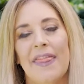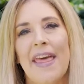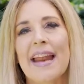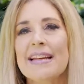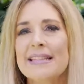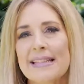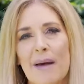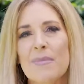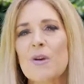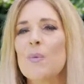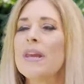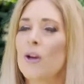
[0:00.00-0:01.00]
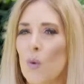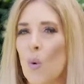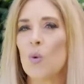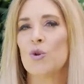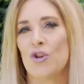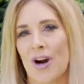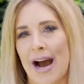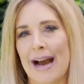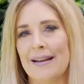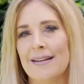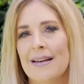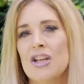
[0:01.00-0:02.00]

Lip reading: That is something we can all try.